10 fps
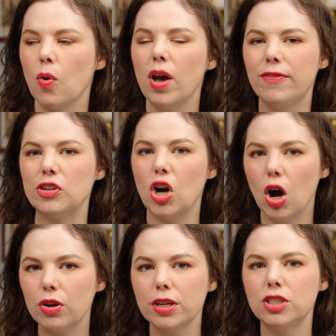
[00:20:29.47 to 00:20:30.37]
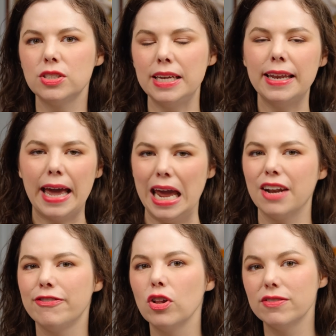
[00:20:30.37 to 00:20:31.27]
if you're hungry, just eat a
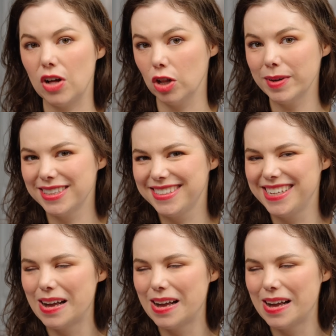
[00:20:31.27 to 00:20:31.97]
handful of almonds,